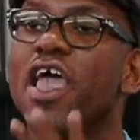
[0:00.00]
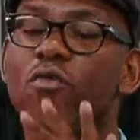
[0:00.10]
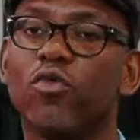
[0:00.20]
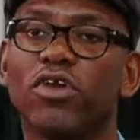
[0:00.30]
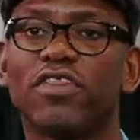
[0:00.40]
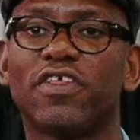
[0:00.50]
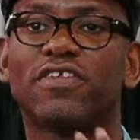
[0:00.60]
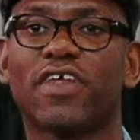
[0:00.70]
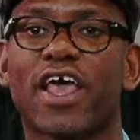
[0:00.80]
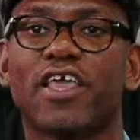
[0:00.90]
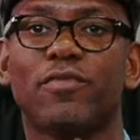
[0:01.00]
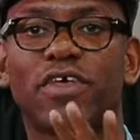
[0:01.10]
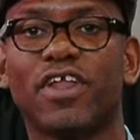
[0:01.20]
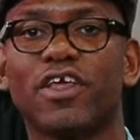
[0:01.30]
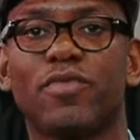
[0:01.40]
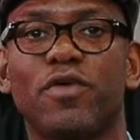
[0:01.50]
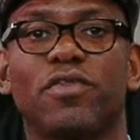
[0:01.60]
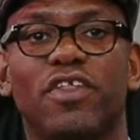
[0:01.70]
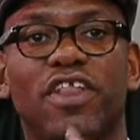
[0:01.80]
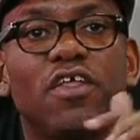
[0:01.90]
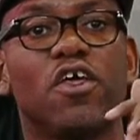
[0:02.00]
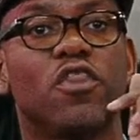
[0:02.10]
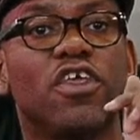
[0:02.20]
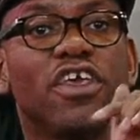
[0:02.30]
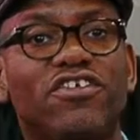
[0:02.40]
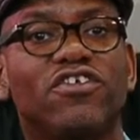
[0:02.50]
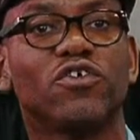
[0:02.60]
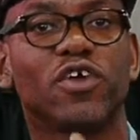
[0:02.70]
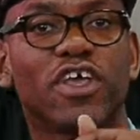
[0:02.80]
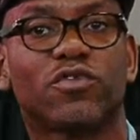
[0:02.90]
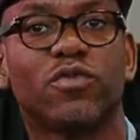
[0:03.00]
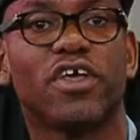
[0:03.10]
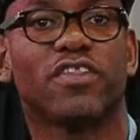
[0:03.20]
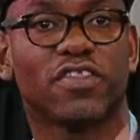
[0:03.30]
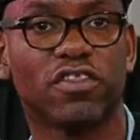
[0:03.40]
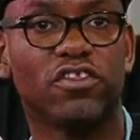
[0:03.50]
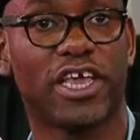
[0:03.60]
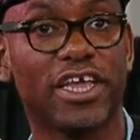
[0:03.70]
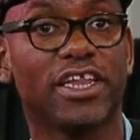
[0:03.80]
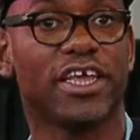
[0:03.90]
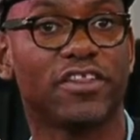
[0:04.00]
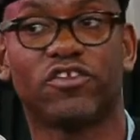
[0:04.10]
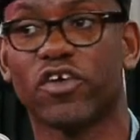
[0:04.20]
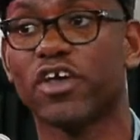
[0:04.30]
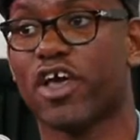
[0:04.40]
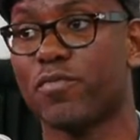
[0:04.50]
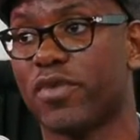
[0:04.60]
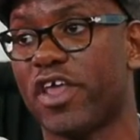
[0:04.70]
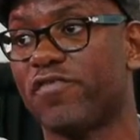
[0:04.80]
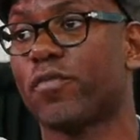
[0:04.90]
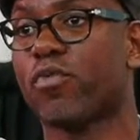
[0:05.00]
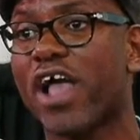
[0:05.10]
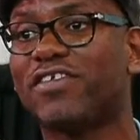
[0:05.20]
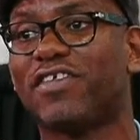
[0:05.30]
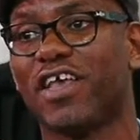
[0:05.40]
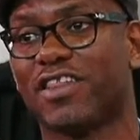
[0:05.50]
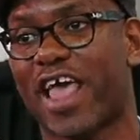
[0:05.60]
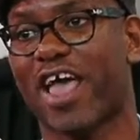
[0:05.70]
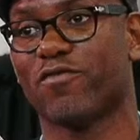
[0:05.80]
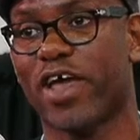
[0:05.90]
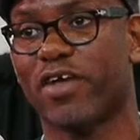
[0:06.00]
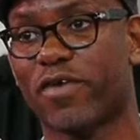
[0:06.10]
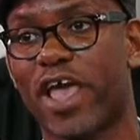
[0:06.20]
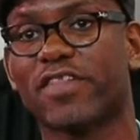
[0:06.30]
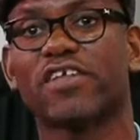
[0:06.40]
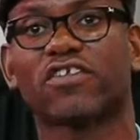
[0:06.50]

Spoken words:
And one of the things that I keep telling people that the issue is with Gilead, the drug company, for pricing it that, right?